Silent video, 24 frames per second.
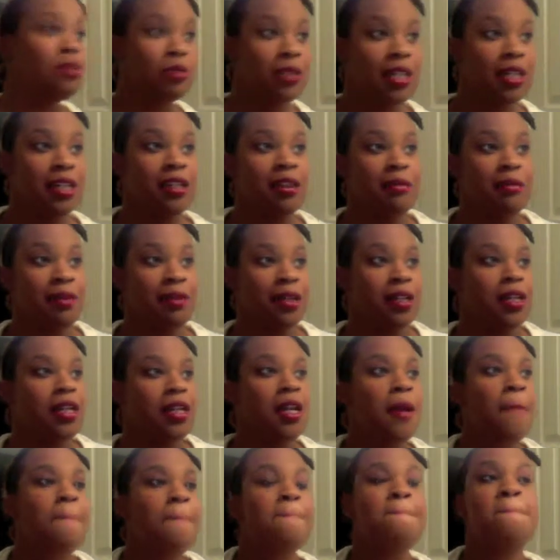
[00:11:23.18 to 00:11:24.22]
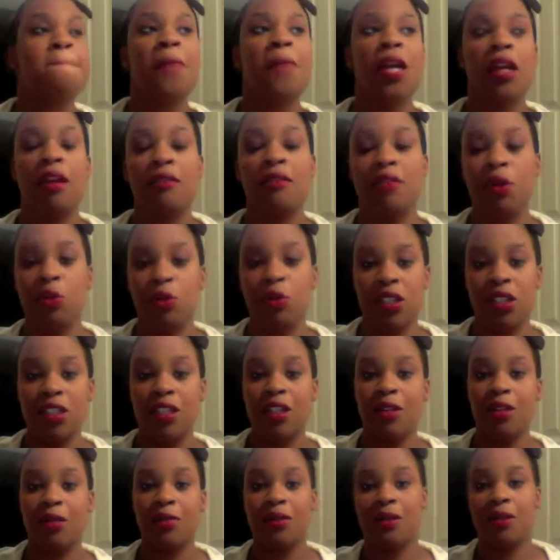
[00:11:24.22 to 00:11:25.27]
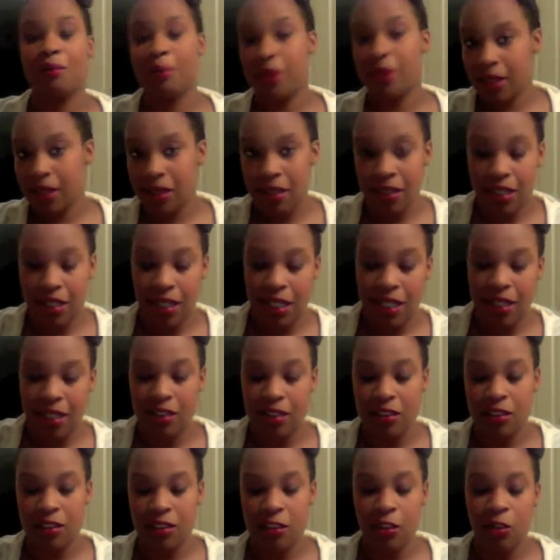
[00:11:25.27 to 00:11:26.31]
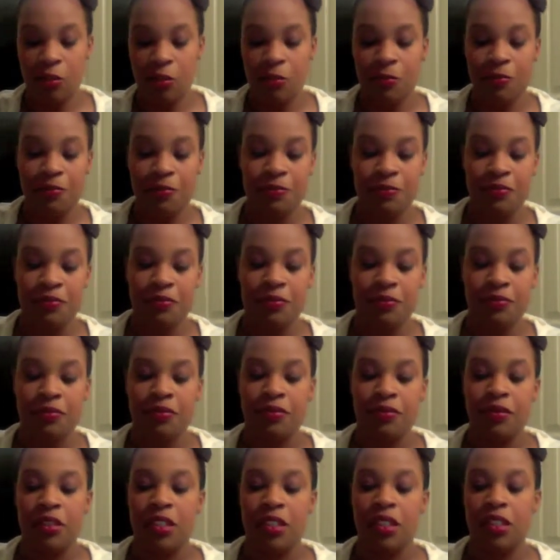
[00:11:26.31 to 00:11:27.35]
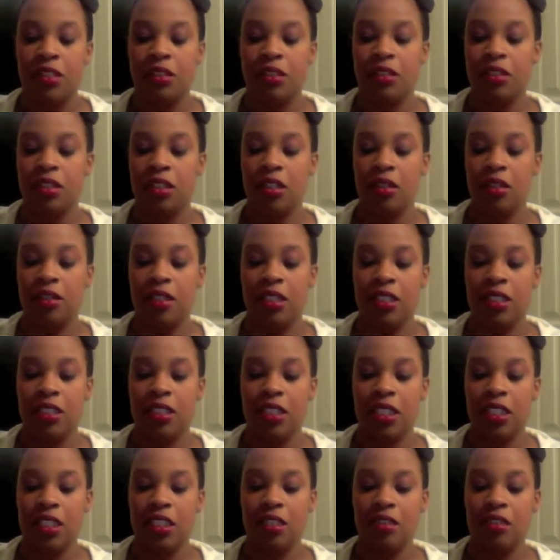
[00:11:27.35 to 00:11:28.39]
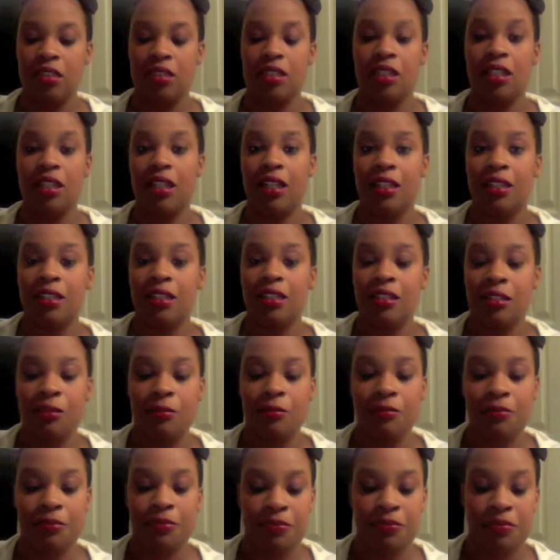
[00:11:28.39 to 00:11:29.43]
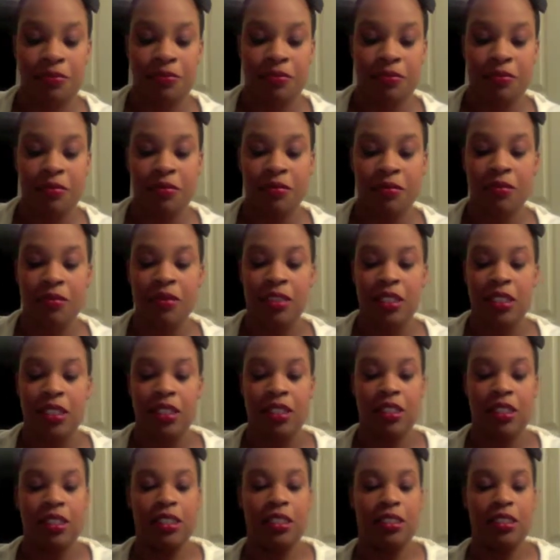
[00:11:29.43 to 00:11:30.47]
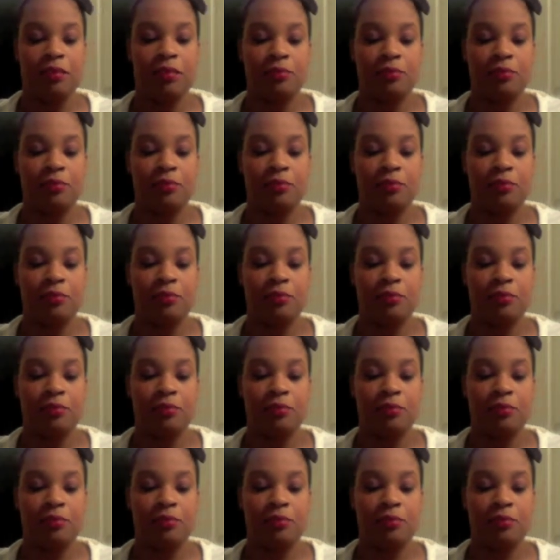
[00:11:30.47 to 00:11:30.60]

And I do like the berry. If you want to tone the berry down a little, you can go ahead and take your gloss.